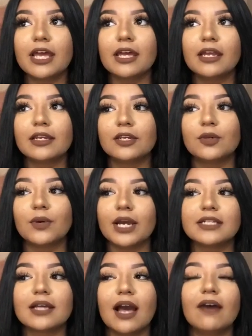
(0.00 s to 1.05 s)
And you
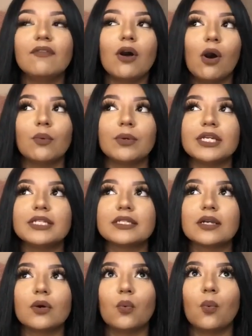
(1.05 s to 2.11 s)
guys, I have always
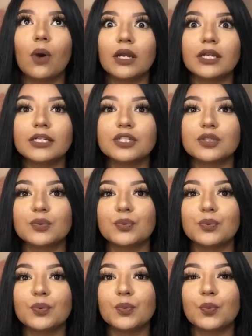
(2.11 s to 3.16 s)
wanted to